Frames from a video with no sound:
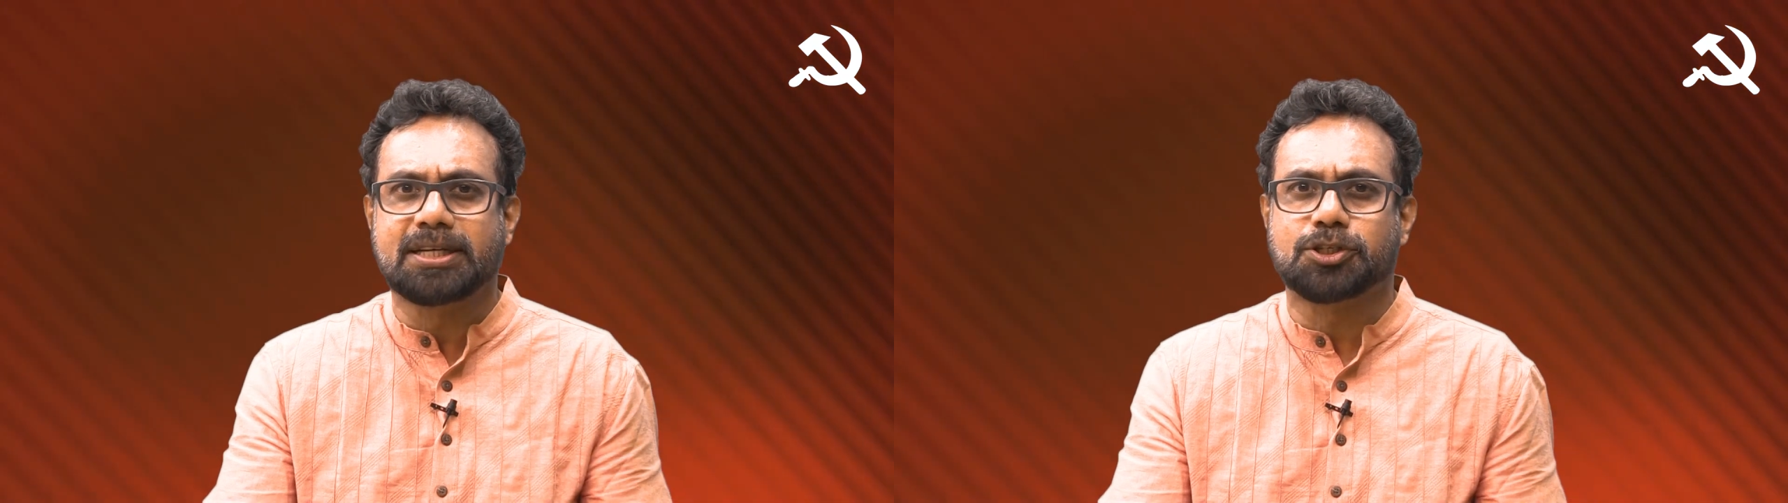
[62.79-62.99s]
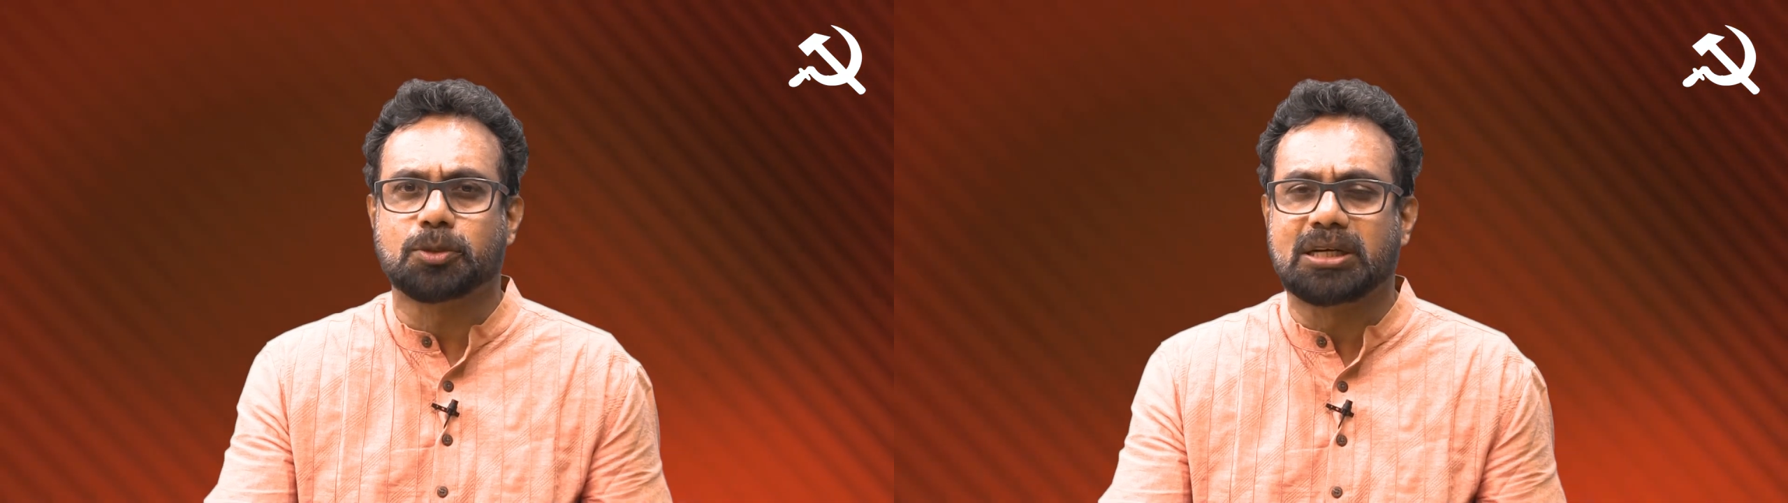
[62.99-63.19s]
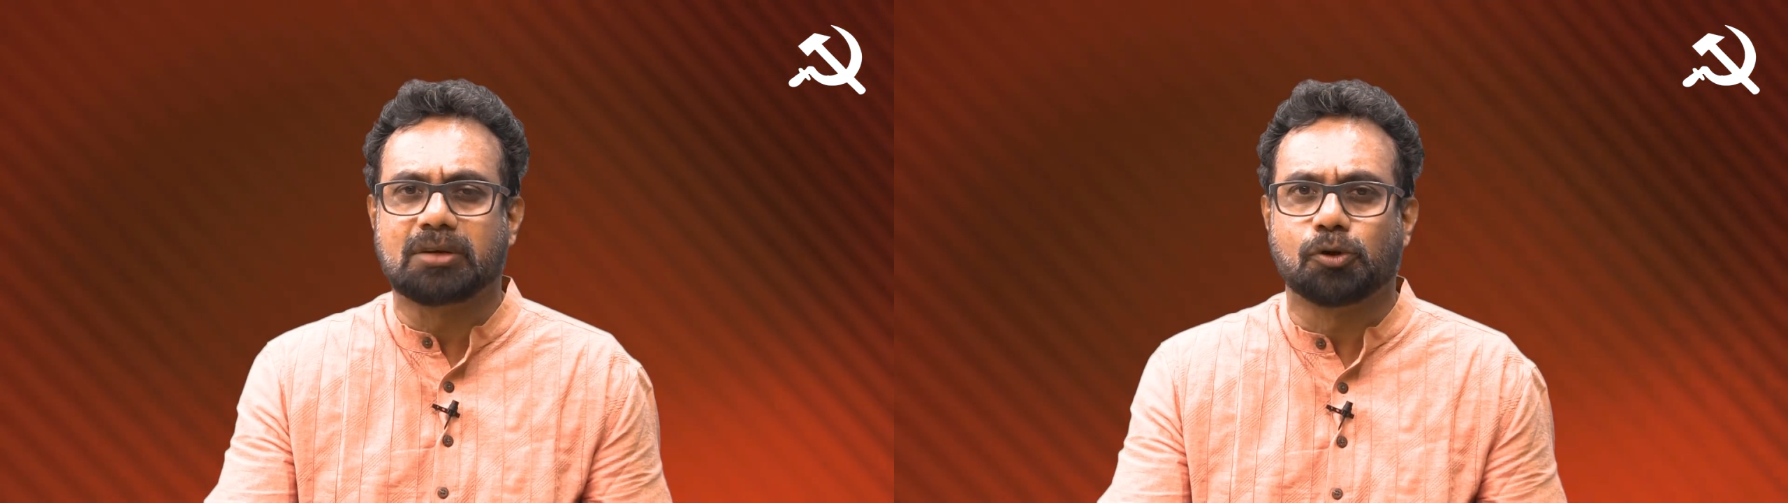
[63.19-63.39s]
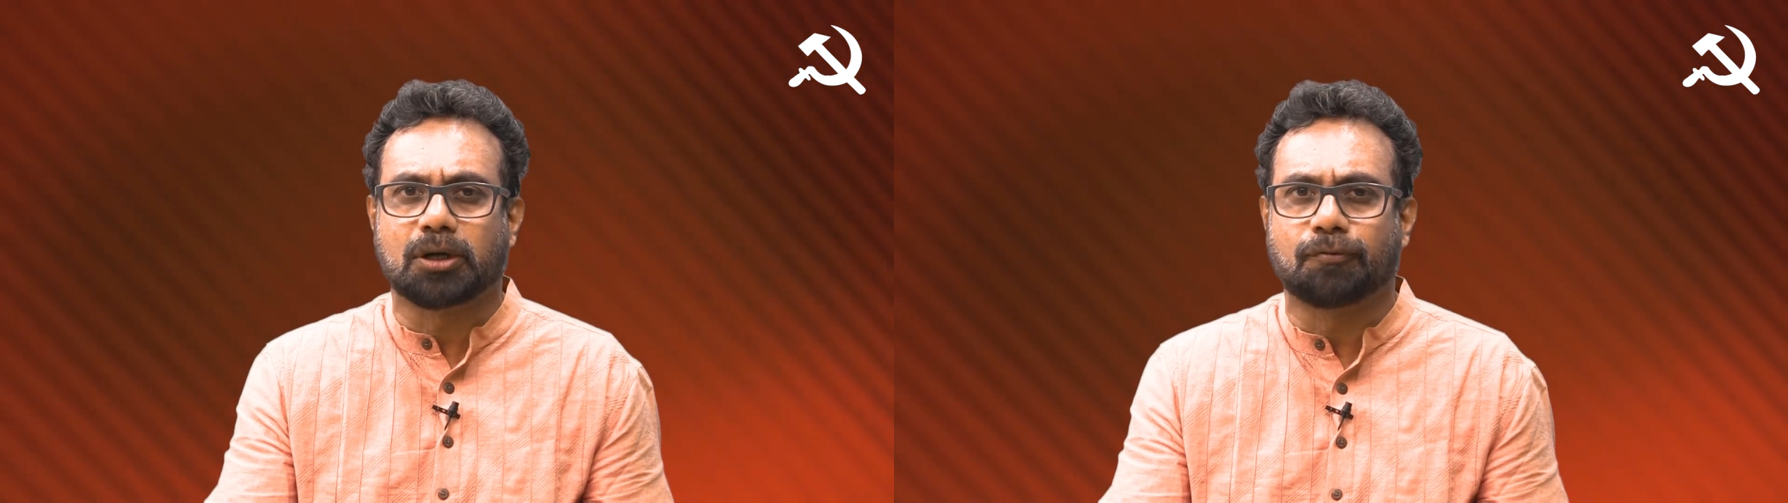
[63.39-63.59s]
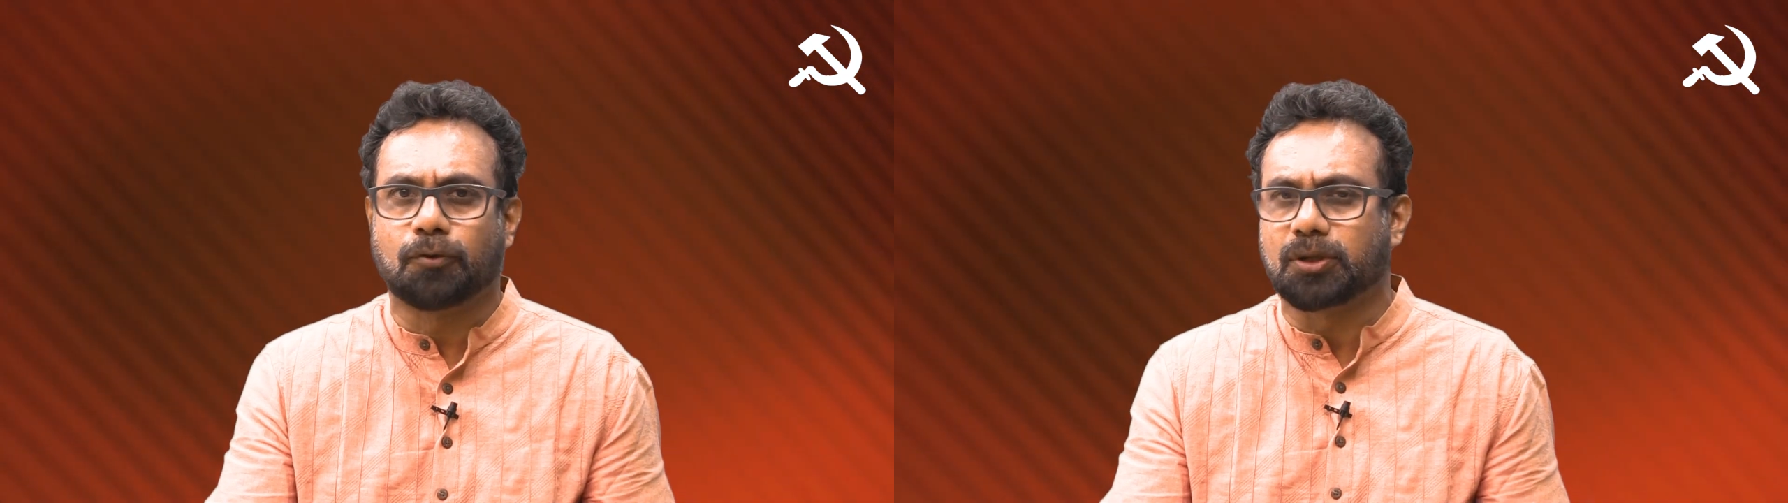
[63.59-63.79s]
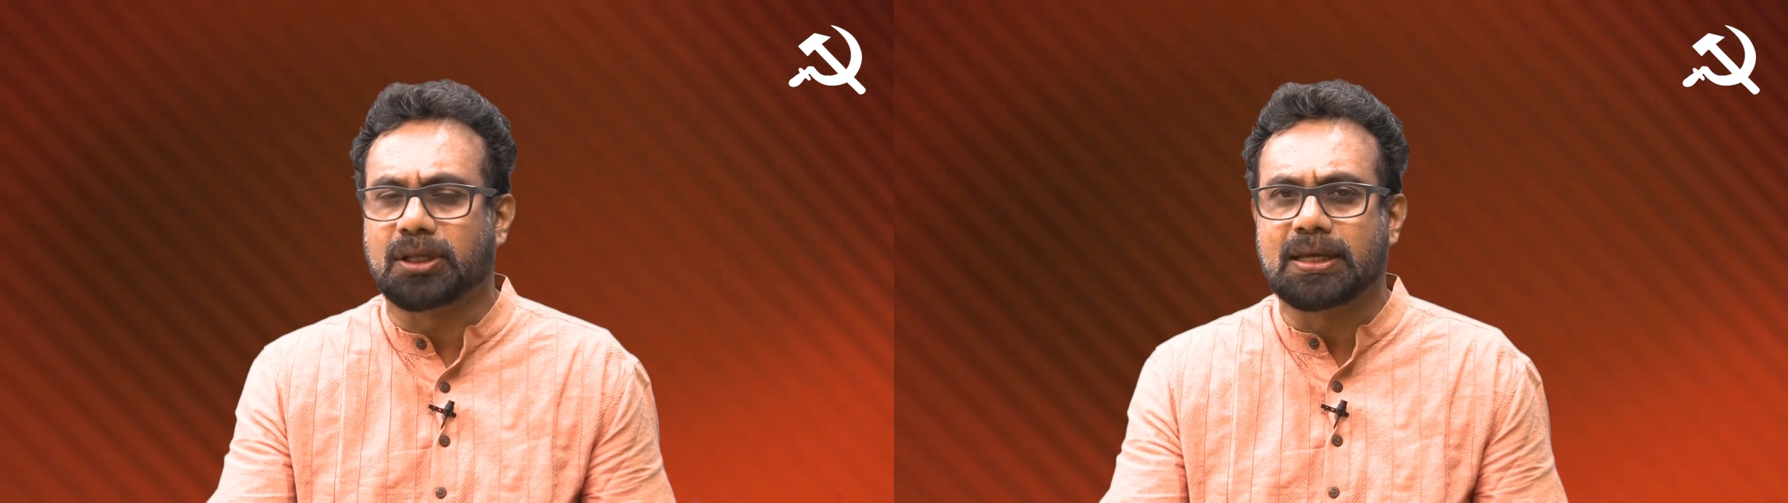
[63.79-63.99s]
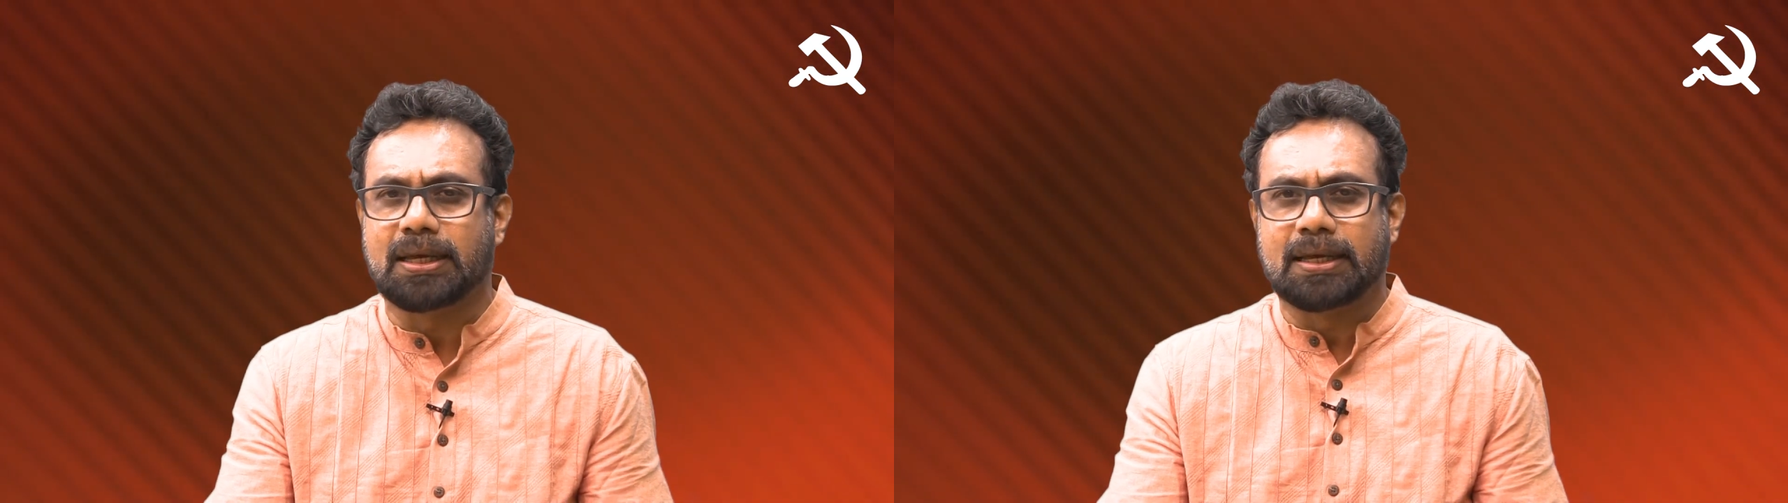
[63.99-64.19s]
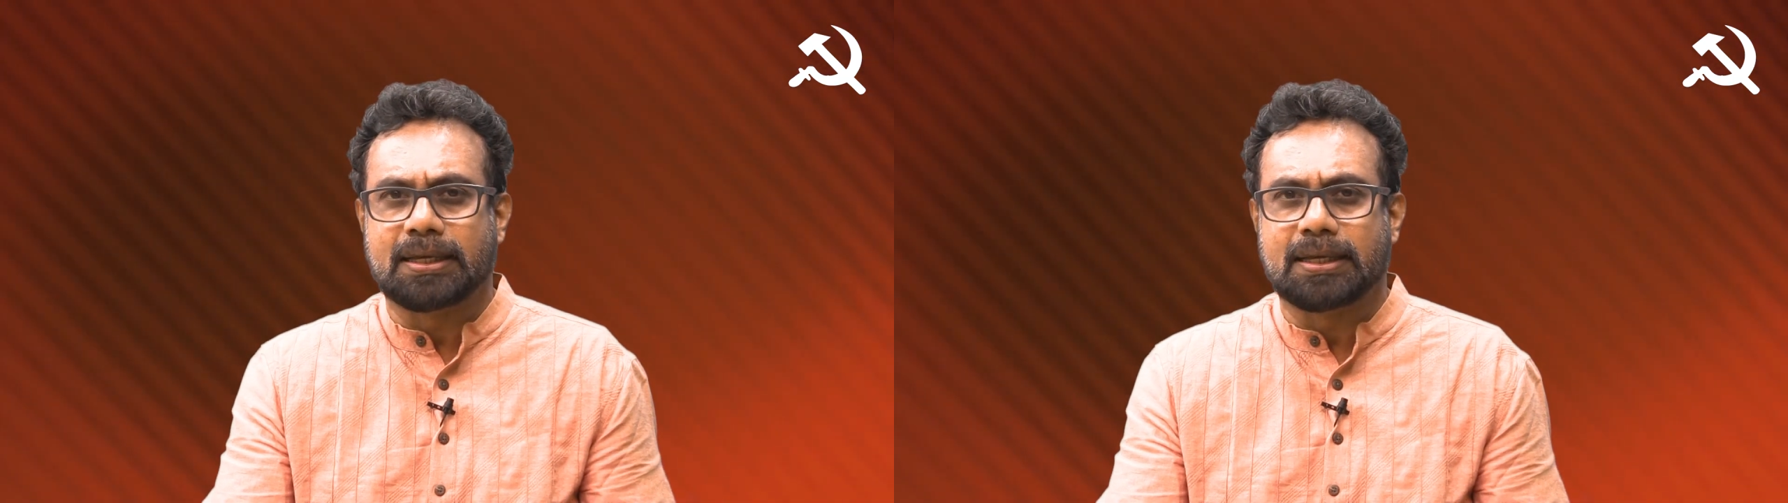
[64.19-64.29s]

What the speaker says: needs to be devoted for the